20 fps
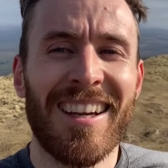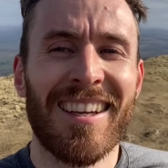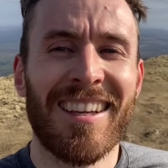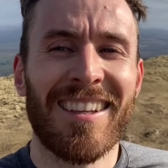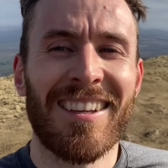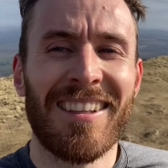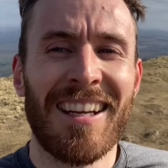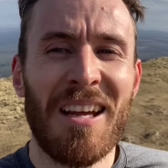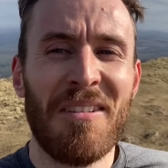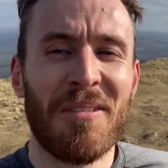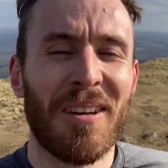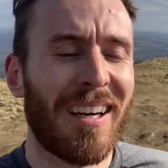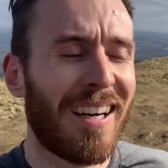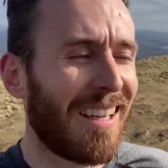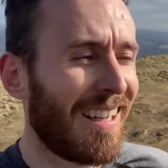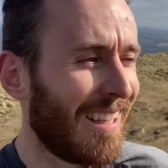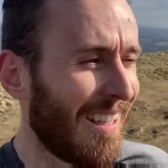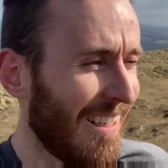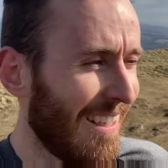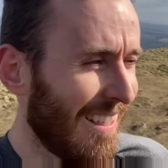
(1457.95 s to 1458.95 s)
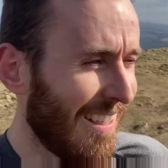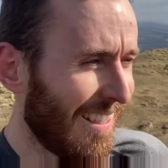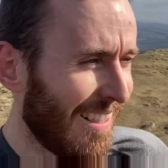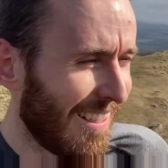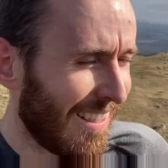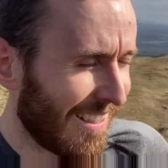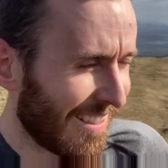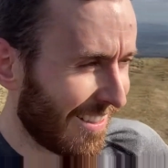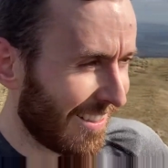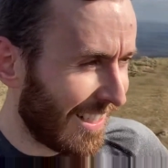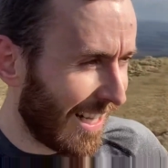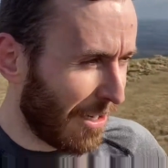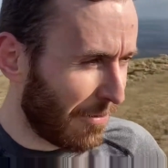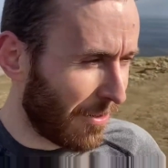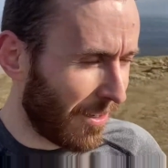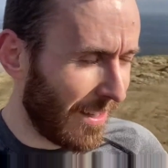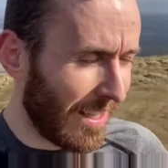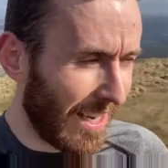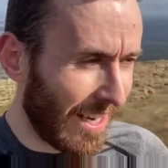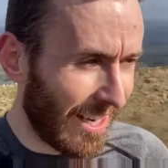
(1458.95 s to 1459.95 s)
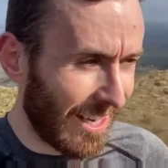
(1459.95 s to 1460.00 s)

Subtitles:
Good effort. Good effort there.